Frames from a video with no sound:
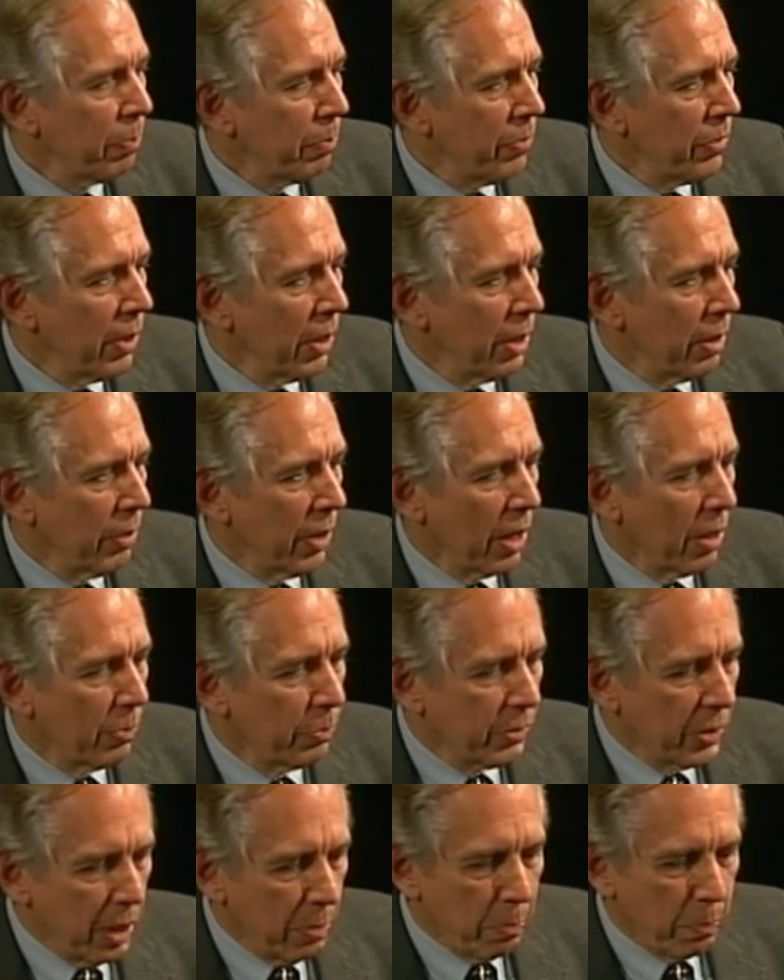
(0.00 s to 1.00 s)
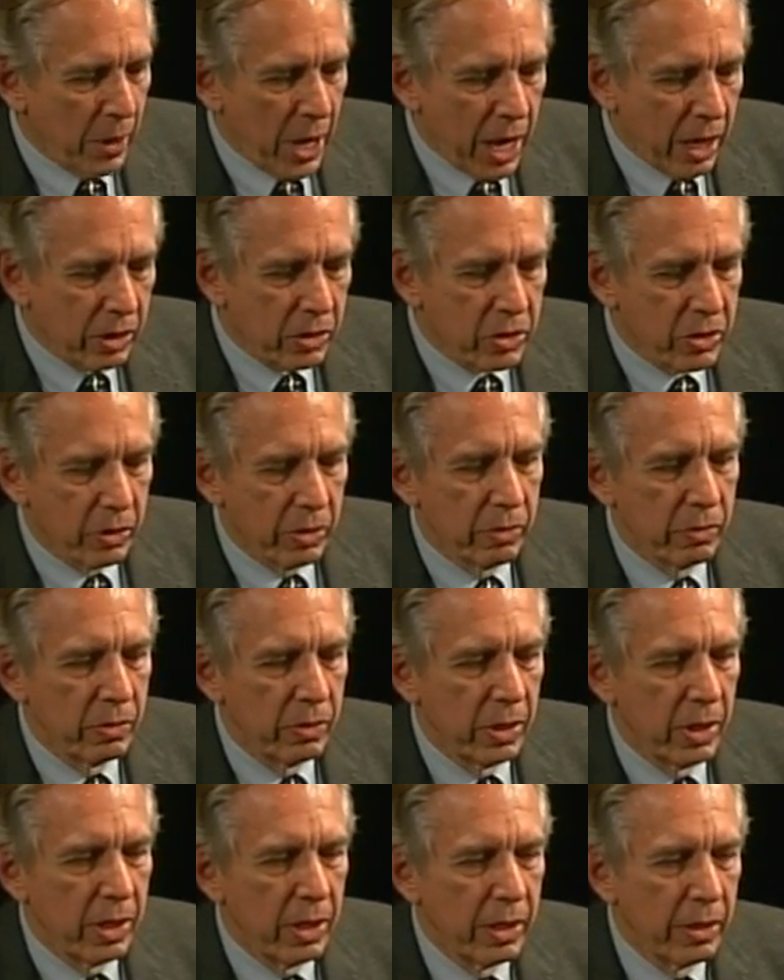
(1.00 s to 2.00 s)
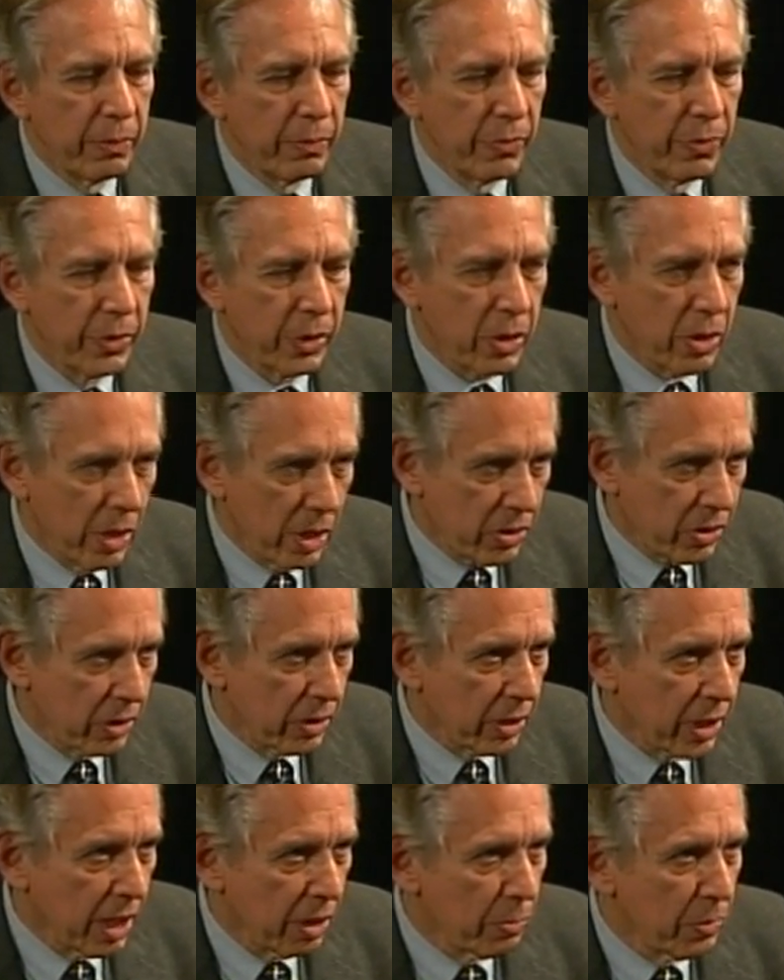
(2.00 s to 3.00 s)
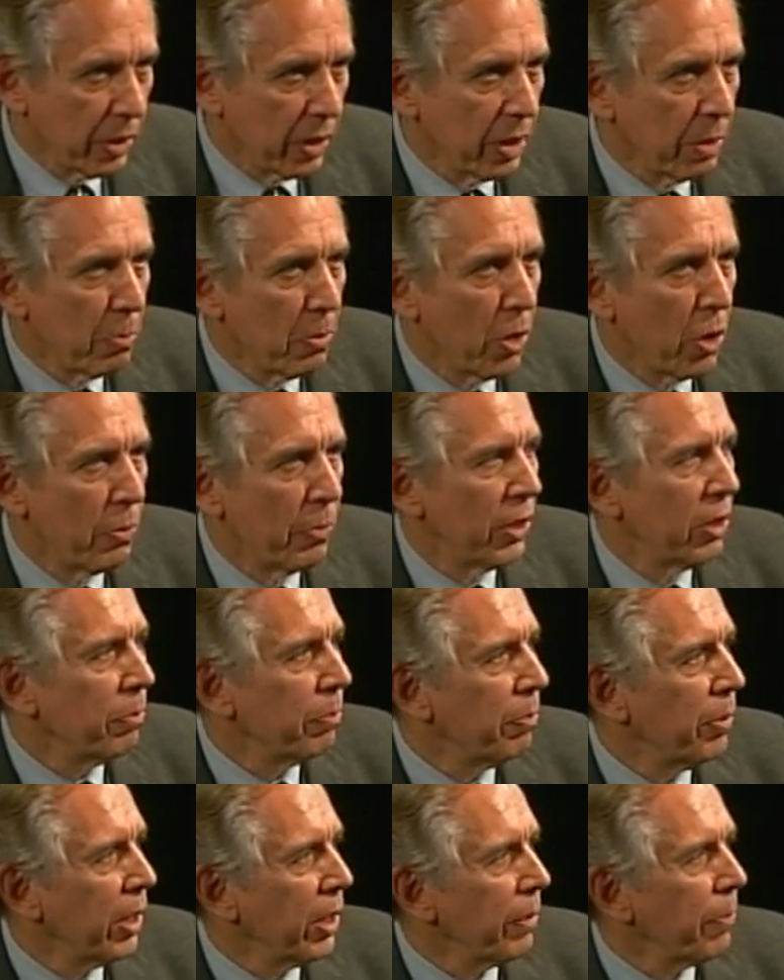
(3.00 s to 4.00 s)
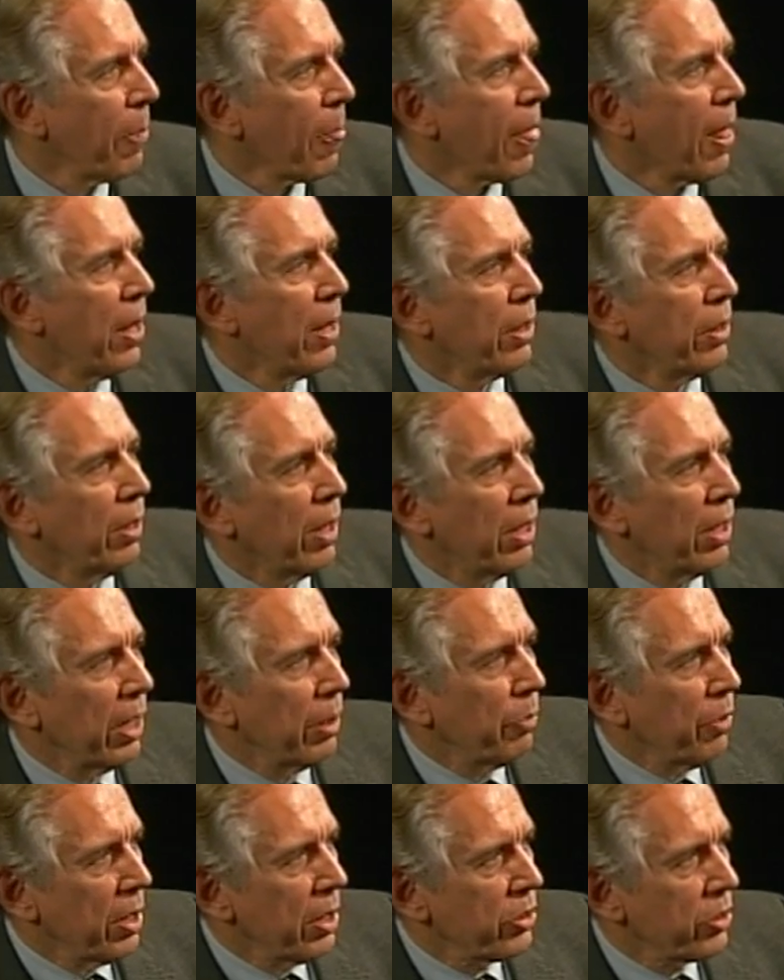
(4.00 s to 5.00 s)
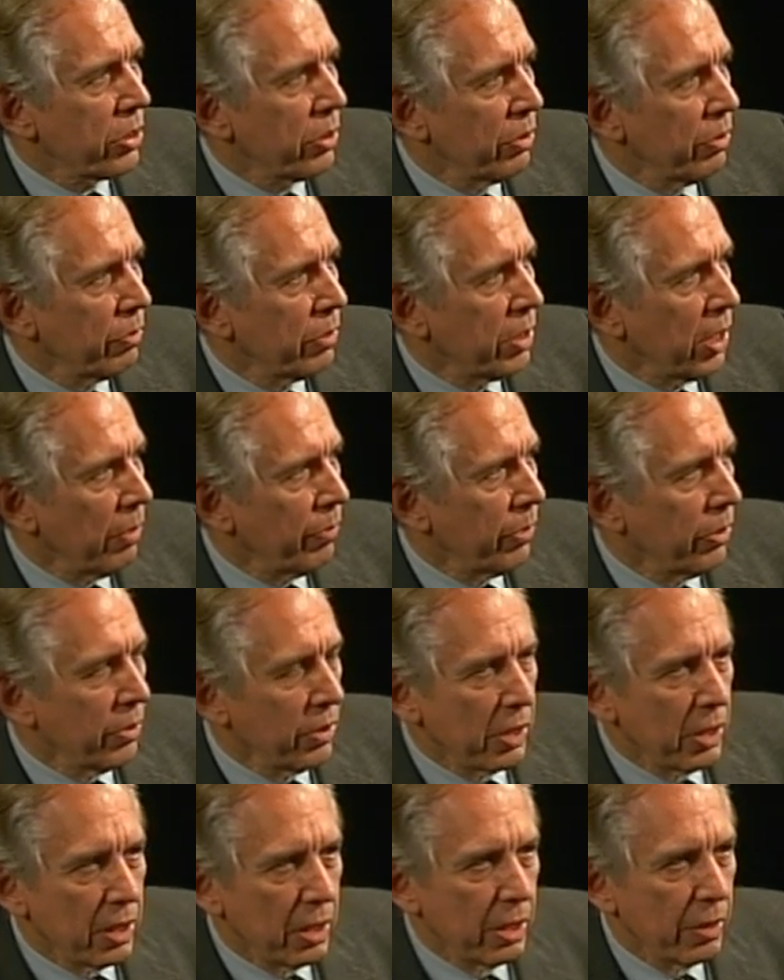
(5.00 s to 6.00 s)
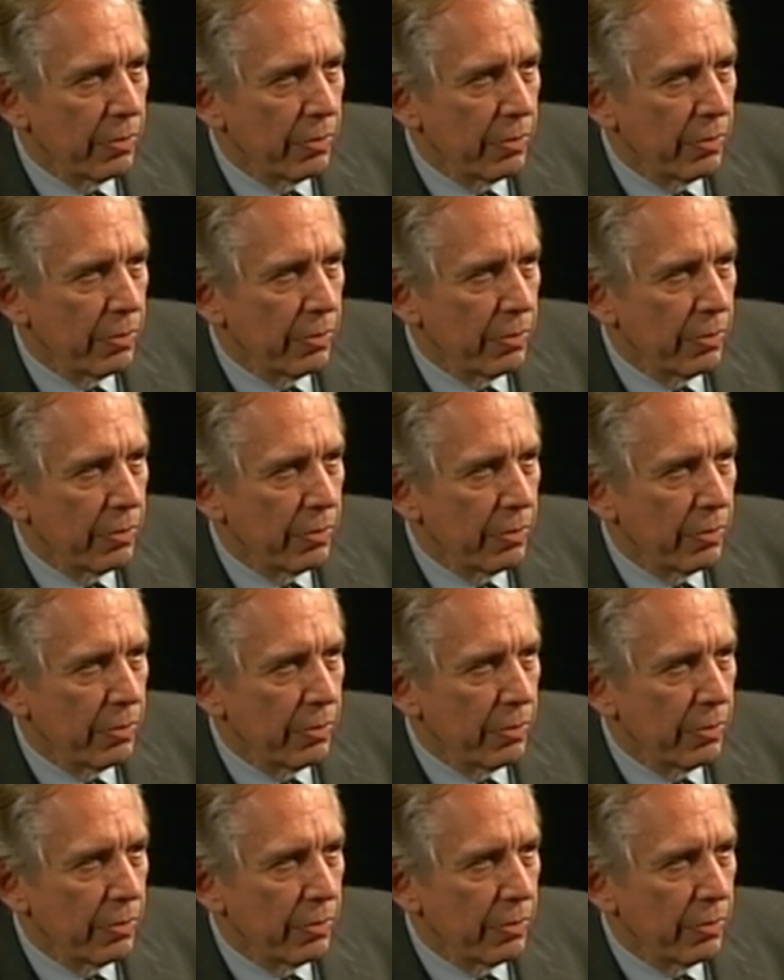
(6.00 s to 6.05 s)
I'll get back to the cost of the government in a moment, but I want to cover the